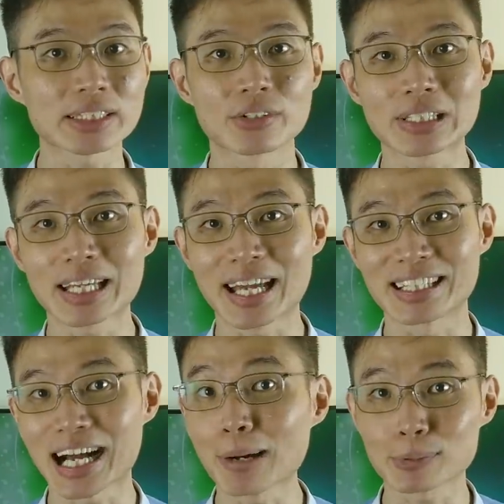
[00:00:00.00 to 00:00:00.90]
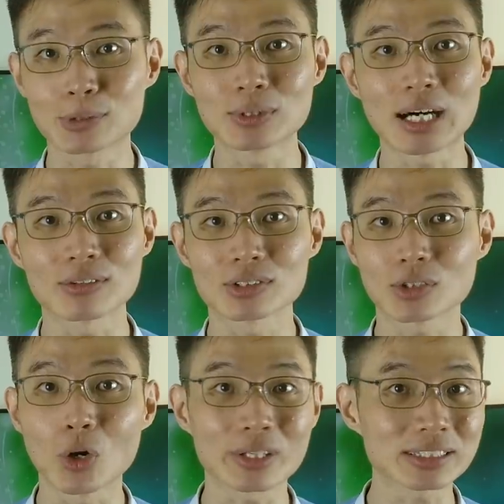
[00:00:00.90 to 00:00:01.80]
hearing, and up to now,
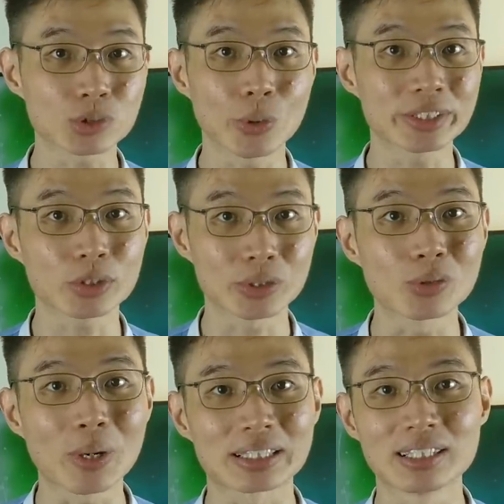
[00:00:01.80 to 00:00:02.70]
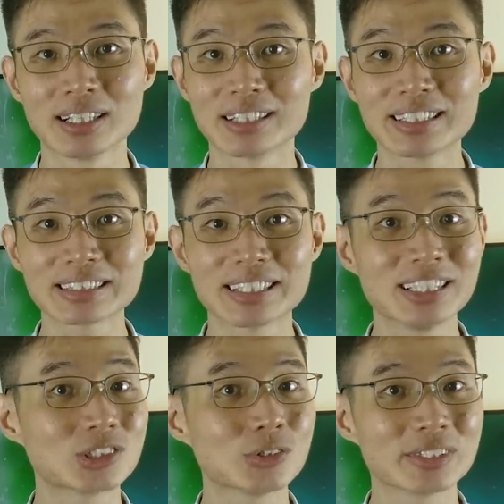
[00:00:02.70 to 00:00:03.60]
August 2021, this
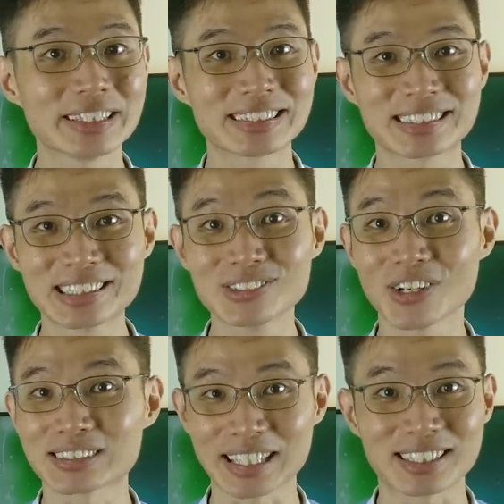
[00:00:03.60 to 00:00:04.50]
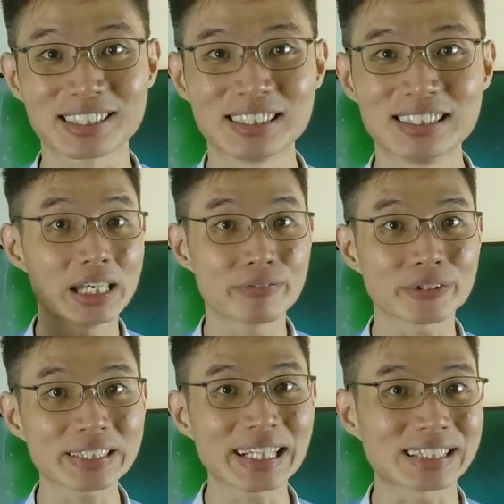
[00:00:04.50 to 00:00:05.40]
issue is still not settled. If
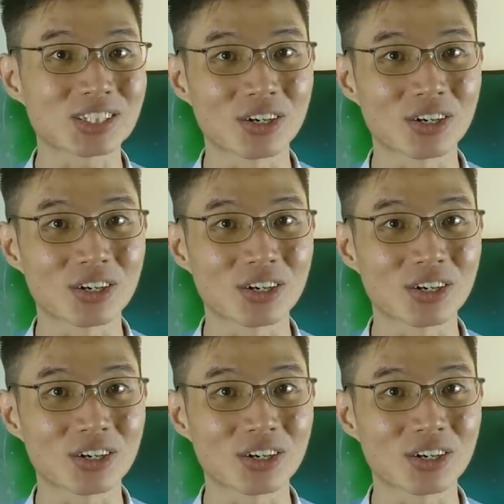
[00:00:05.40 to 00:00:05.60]
you think that's